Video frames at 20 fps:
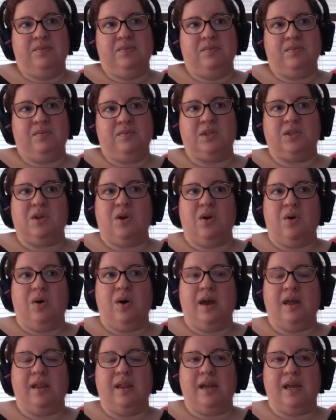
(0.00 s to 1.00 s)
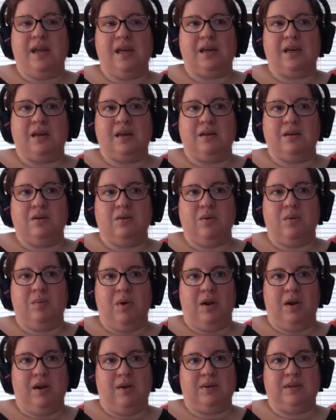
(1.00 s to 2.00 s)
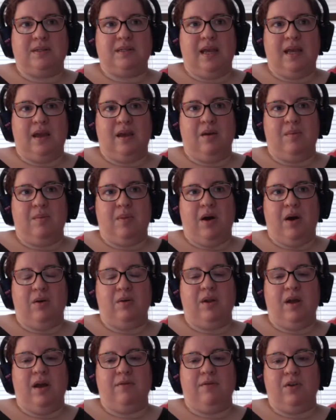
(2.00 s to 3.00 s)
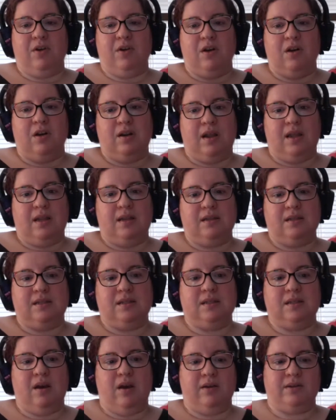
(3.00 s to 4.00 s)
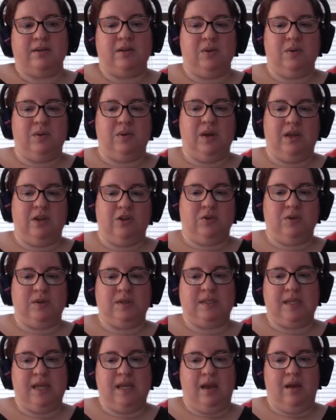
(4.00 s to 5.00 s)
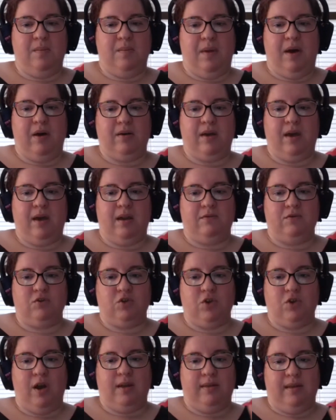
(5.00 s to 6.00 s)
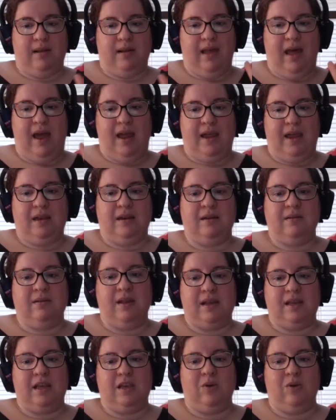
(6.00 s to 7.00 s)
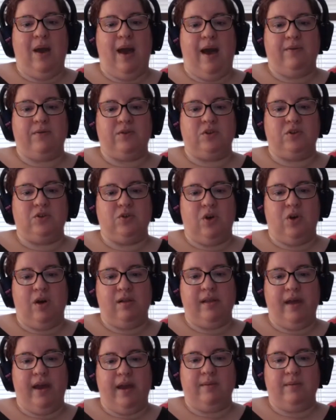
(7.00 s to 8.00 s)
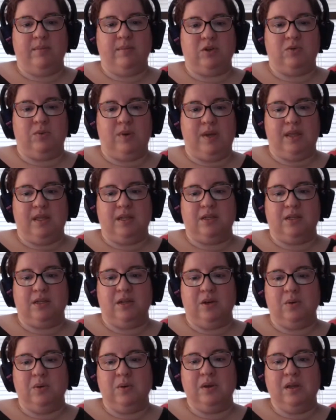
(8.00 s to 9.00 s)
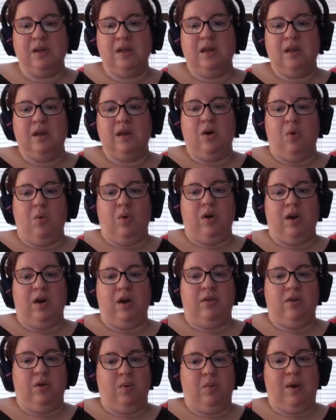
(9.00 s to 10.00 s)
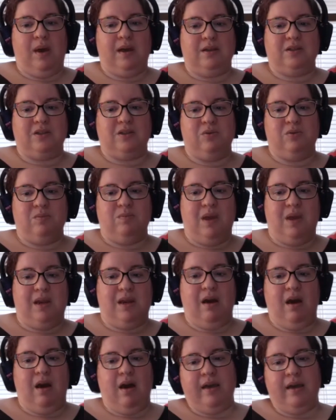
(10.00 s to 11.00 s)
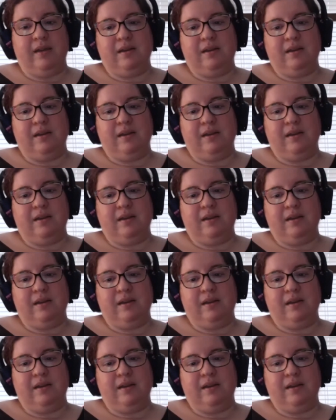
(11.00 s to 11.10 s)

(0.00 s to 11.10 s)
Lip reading: So I like what Marty was saying about effort, and also Angel was saying about kind of drawing the line, like you have to draw a line between the two, or otherwise you may not